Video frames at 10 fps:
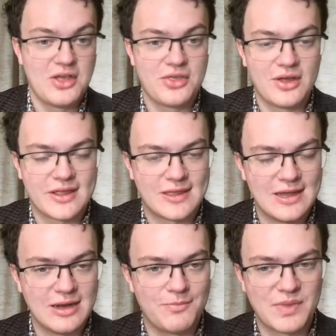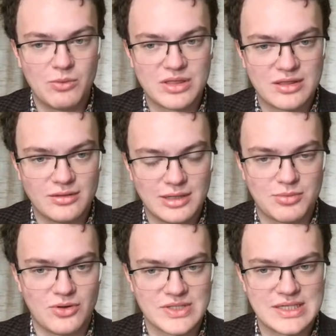The thing with the
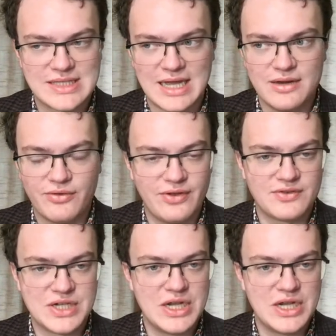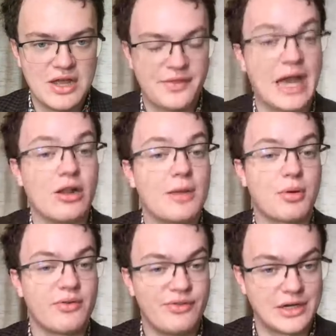Liberals is that in fifteen, they had a lot
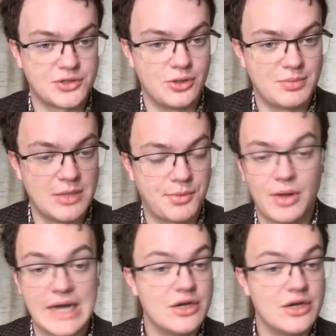of professional people.